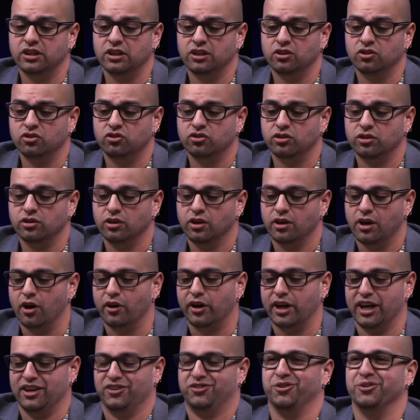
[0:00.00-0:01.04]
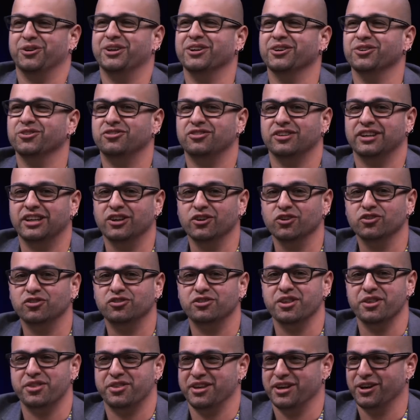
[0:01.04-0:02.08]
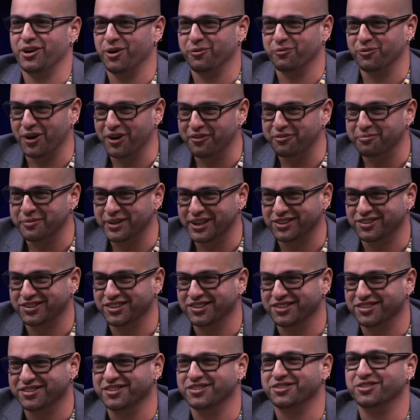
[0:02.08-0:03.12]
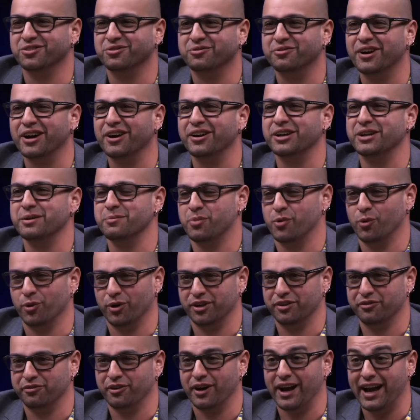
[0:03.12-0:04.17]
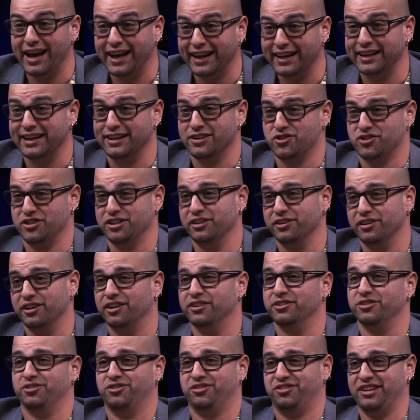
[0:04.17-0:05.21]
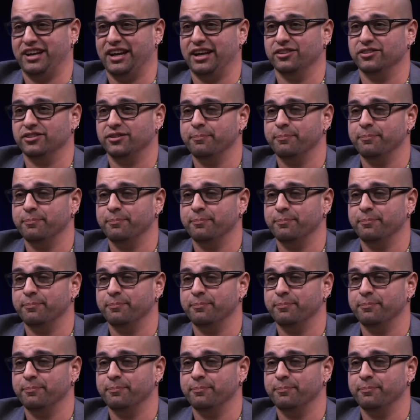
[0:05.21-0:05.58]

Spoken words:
is, okay, so here's the thing on rough mixes. This is very important for any engineer to understand.